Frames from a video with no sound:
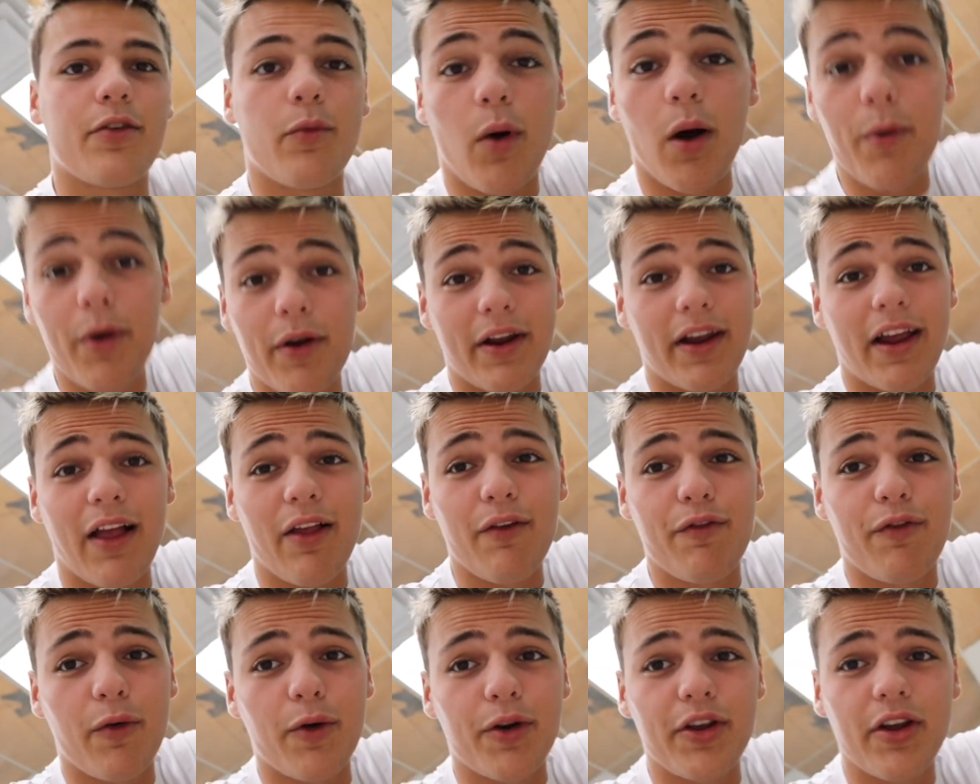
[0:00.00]
So while we were in
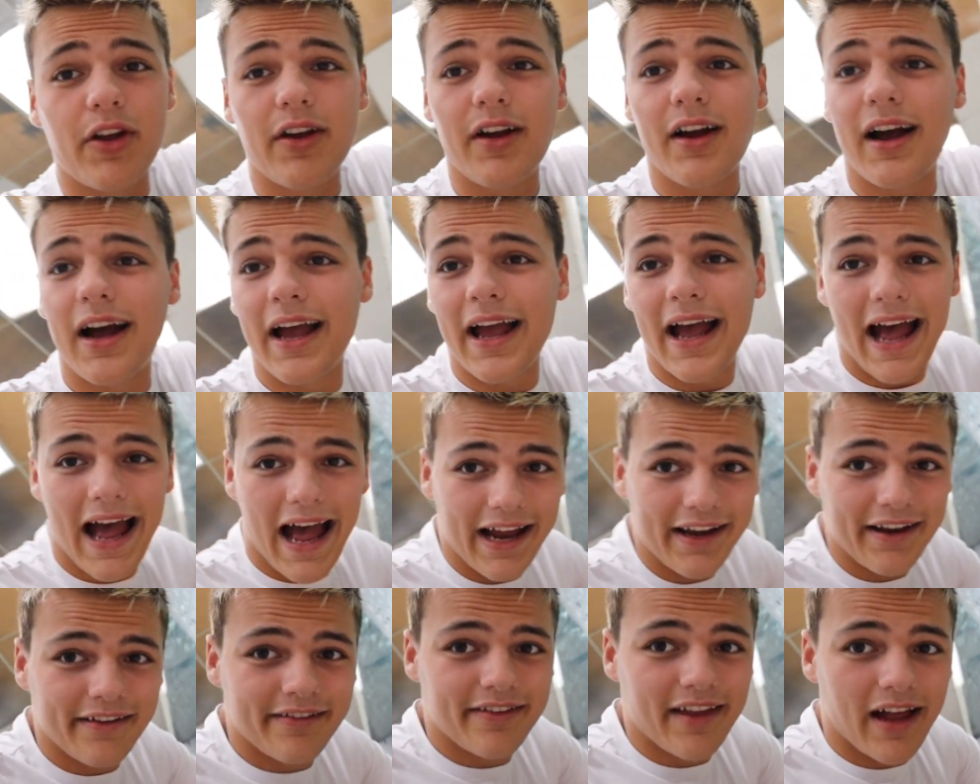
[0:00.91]
California, I
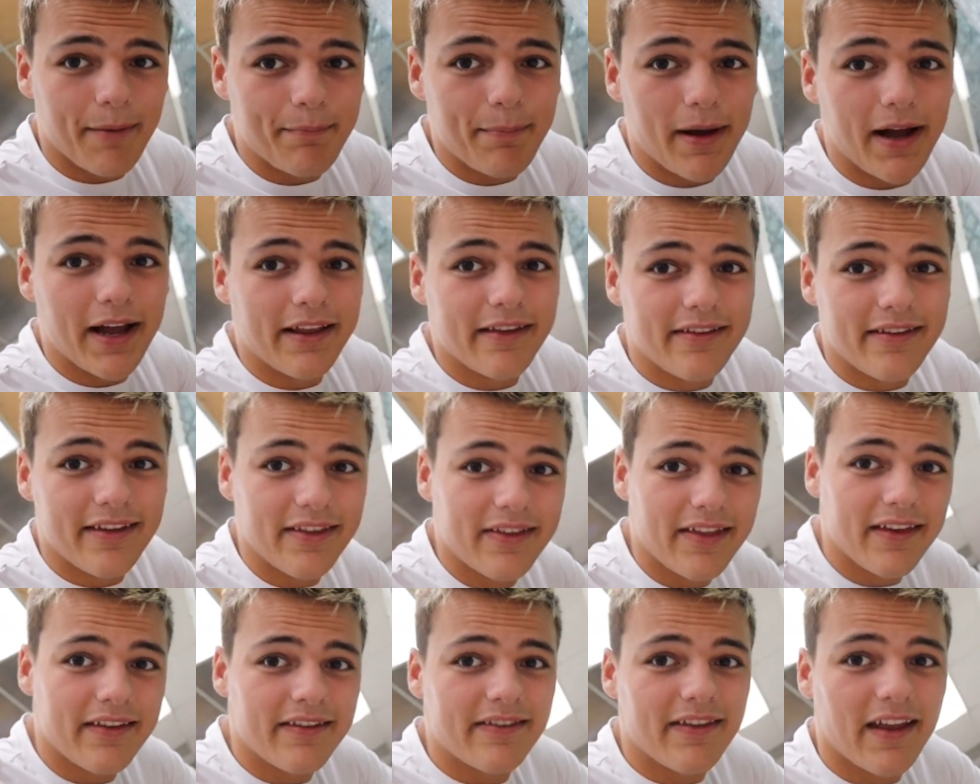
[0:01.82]
had to stop by and see
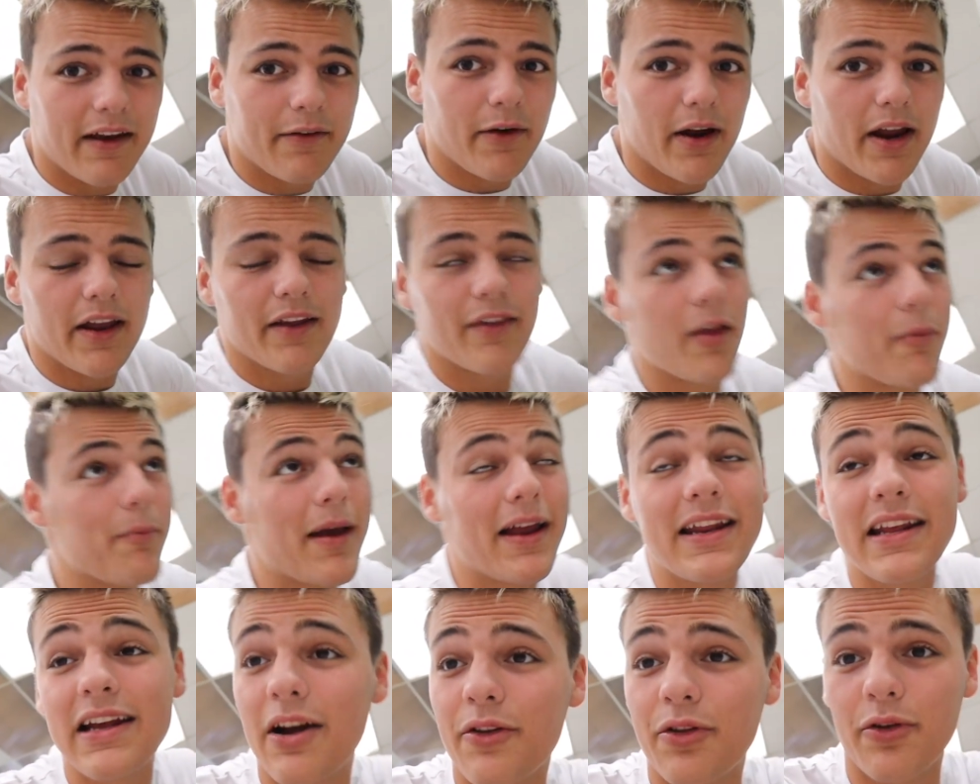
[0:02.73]
this stingray and the
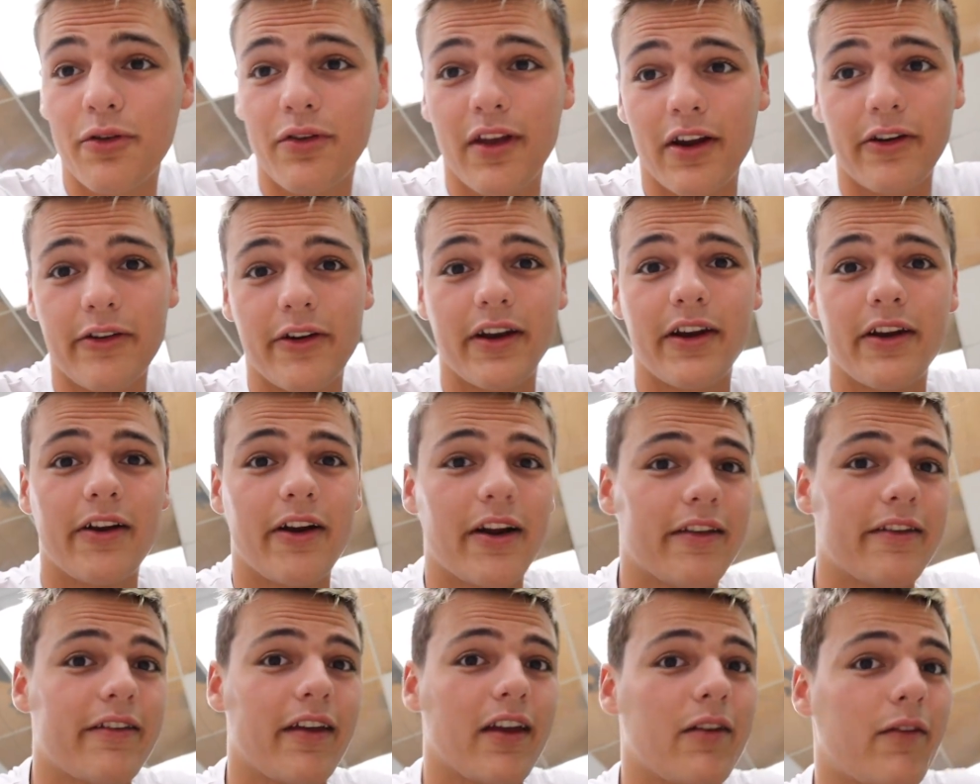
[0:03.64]
many others that are in here
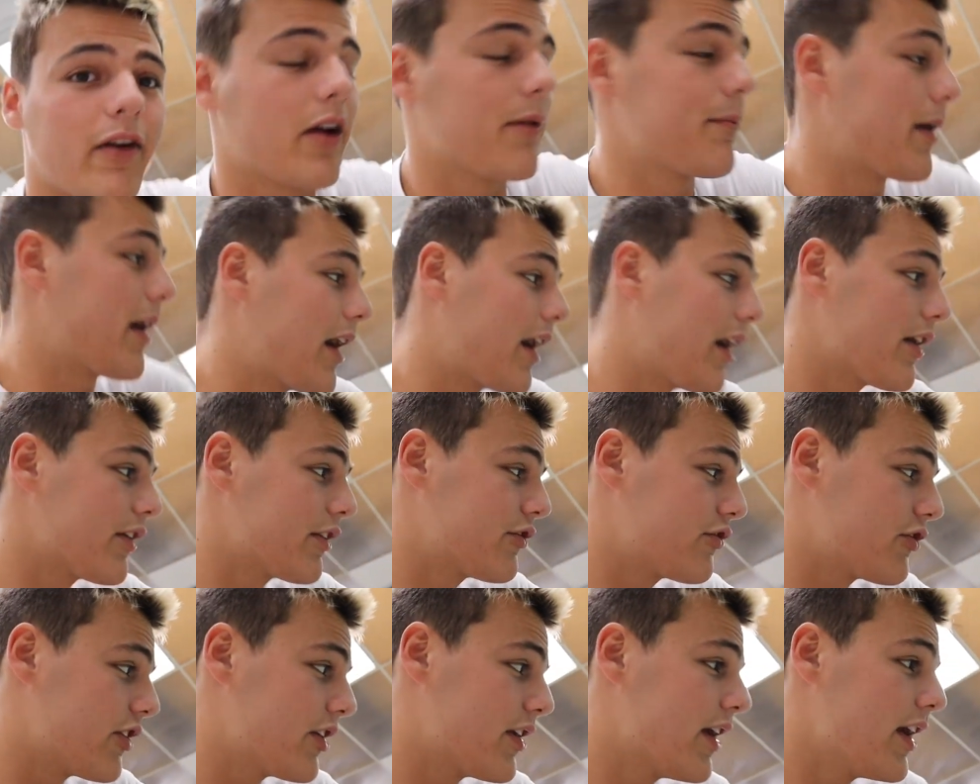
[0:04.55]
at Stingray
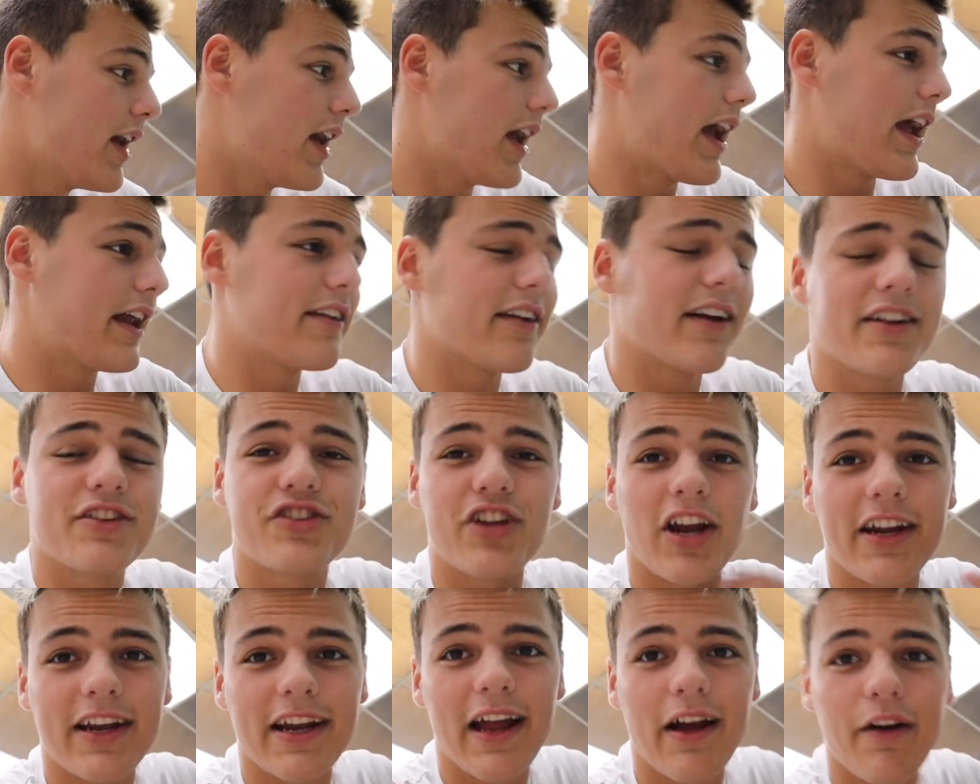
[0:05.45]
Biology, and uh,
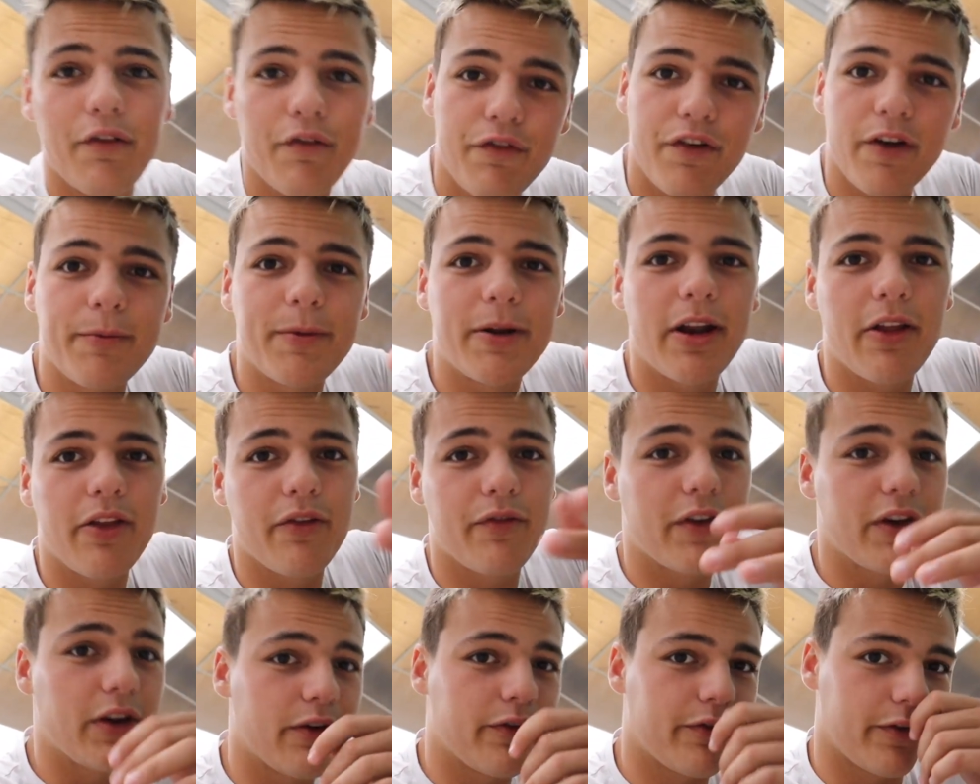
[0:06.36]
check it out and film another
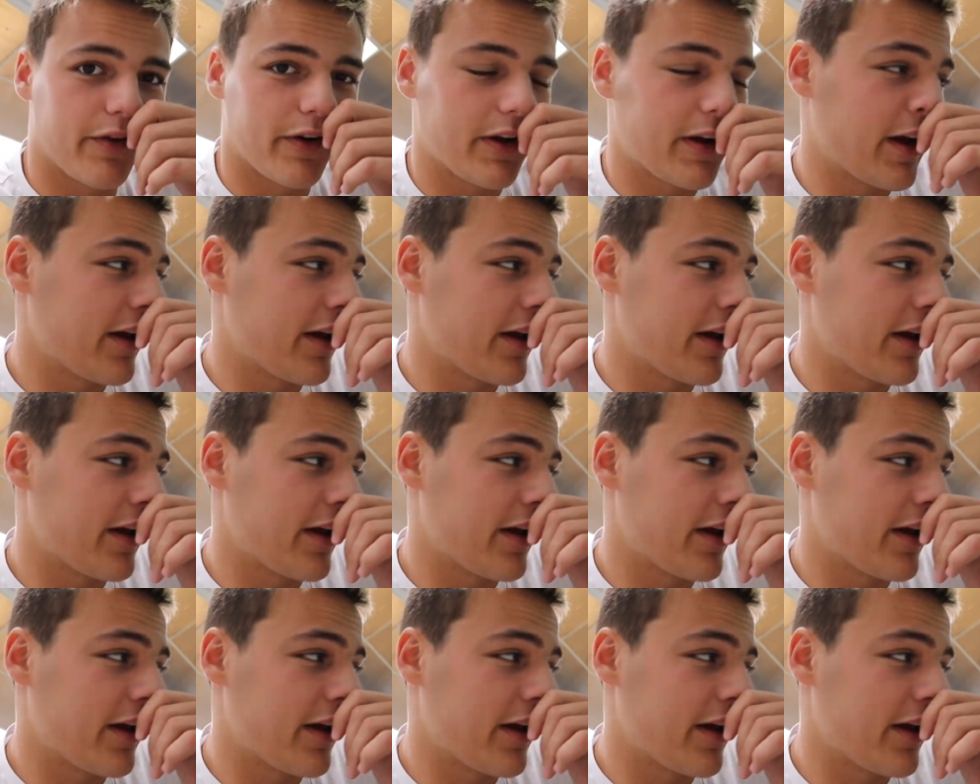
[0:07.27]
video for you